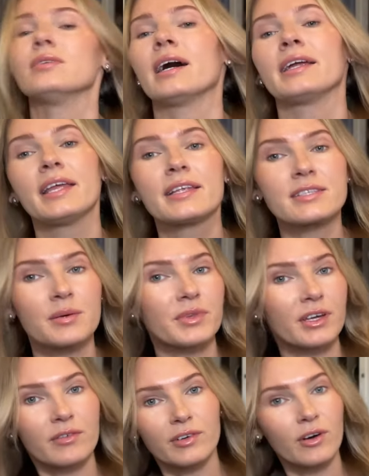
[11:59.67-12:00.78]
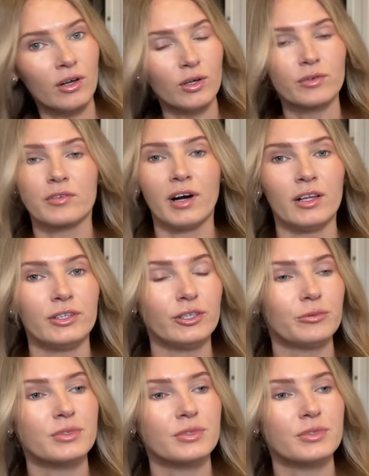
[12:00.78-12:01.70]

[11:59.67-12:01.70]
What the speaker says: I need something for all over volume.